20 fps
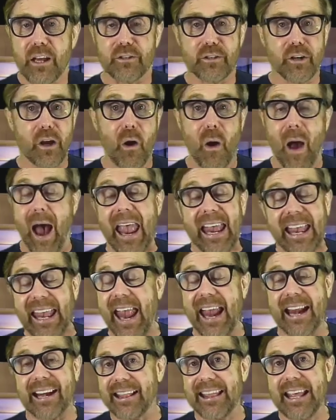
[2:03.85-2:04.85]
So I
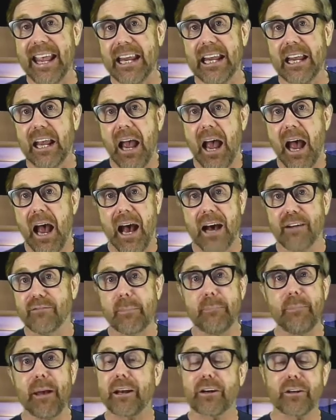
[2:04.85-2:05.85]
can't think
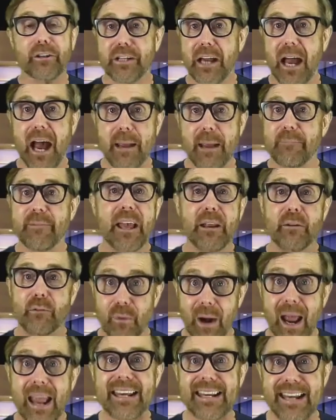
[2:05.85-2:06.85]
of a better time
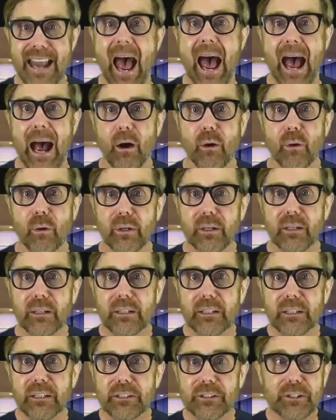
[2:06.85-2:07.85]
than right now
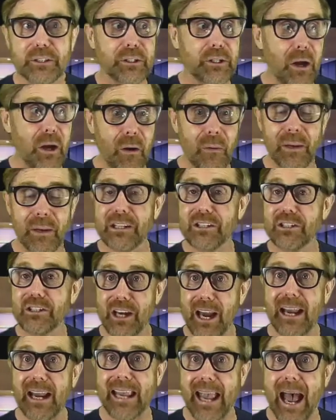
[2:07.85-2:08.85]
to go and
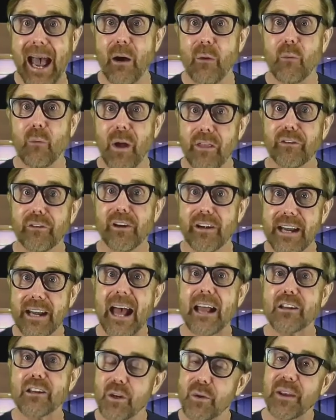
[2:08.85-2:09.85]
check out whether or
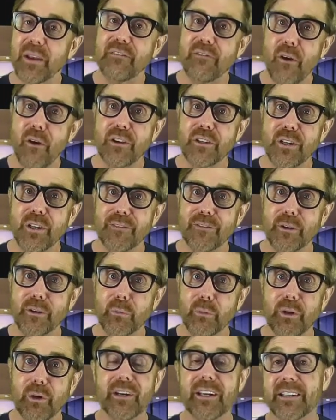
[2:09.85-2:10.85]
not doing
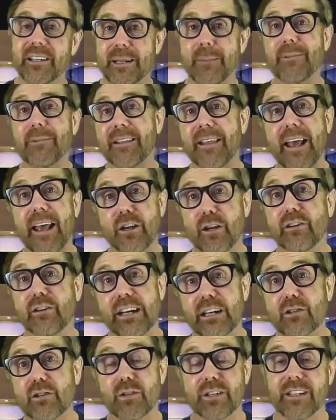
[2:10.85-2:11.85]
voiceover work is something that
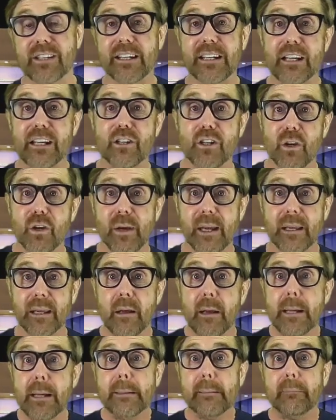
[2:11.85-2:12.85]
you're interested in
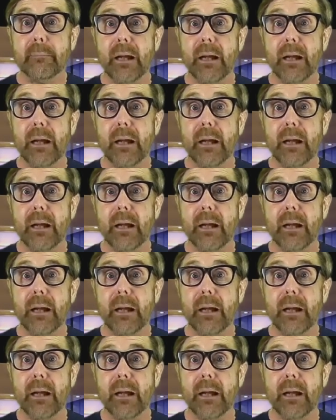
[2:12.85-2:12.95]
doing.